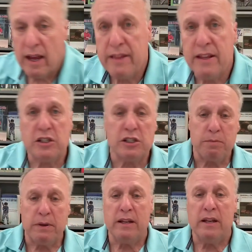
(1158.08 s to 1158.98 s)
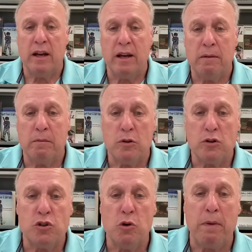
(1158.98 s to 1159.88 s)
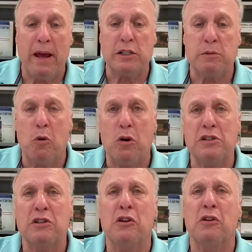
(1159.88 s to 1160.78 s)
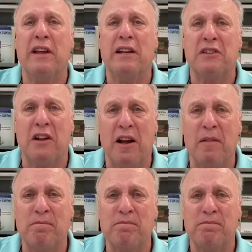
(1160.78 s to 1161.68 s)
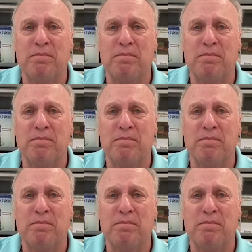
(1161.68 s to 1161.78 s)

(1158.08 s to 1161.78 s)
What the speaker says: and this has been Schupak Sports. Until next time.